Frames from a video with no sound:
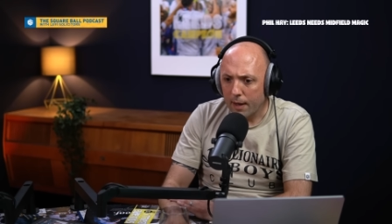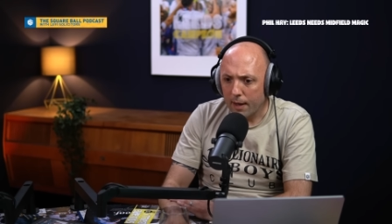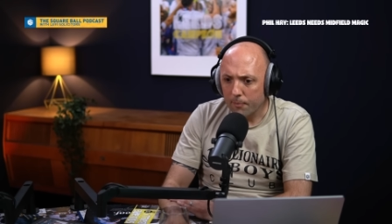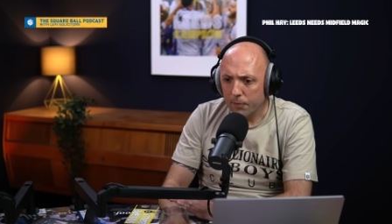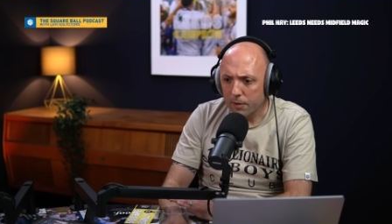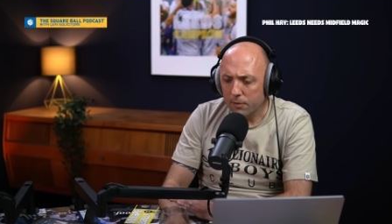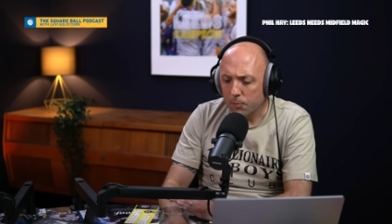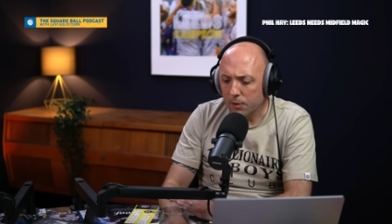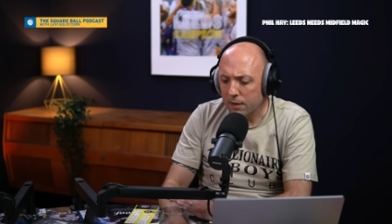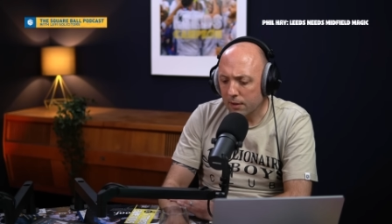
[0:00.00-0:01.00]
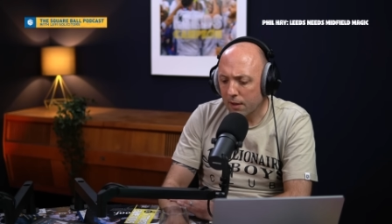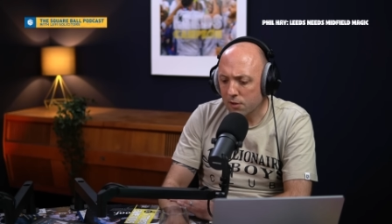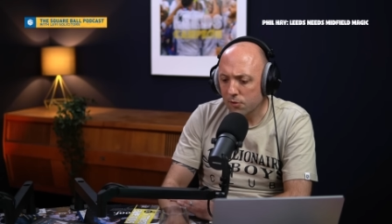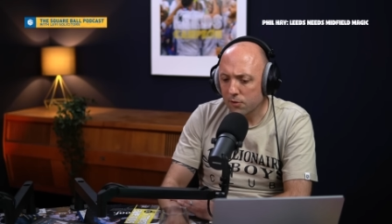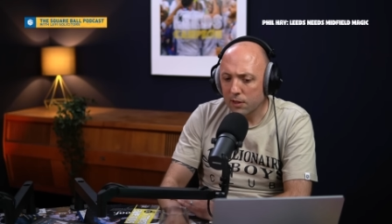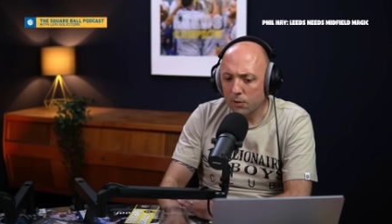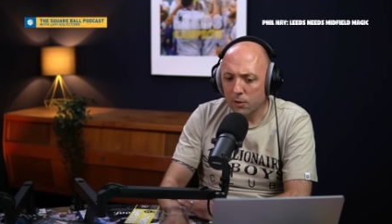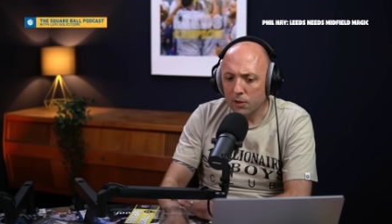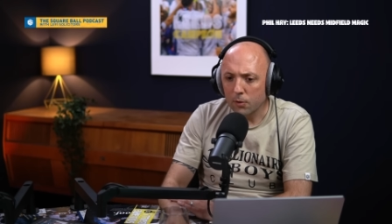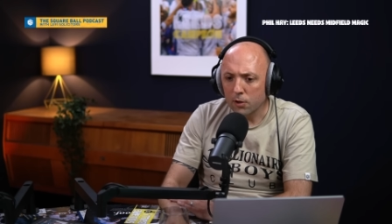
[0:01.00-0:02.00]
They played at Castellon together
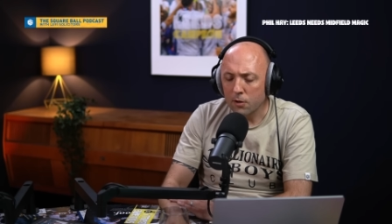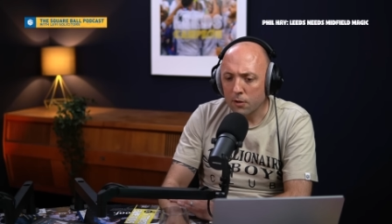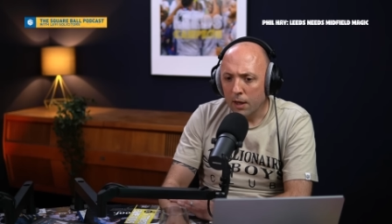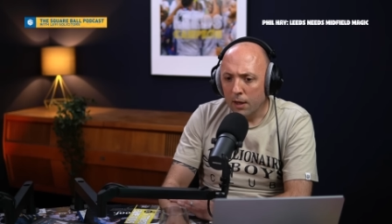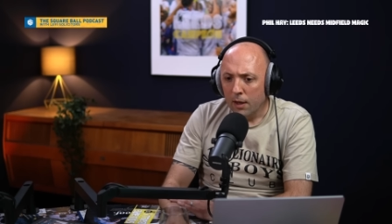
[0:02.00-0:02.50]
when they were young,